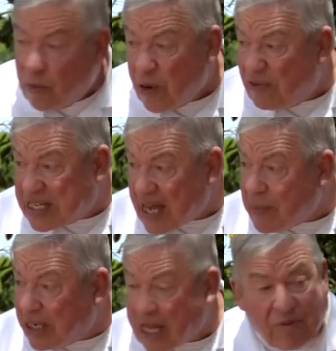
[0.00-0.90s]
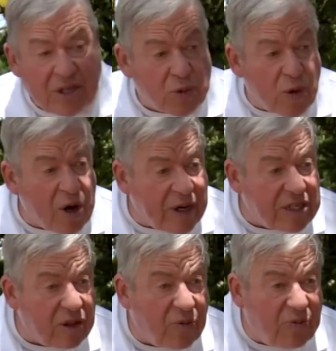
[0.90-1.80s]
We've examined every square
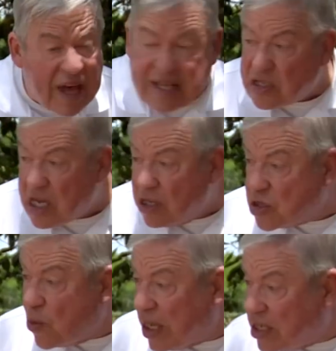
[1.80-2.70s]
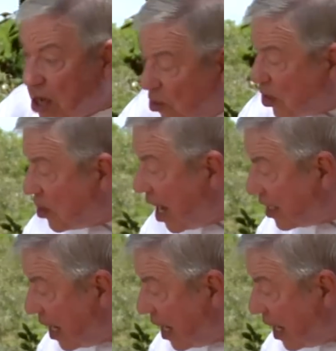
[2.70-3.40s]
inch of the fence, so we know they're not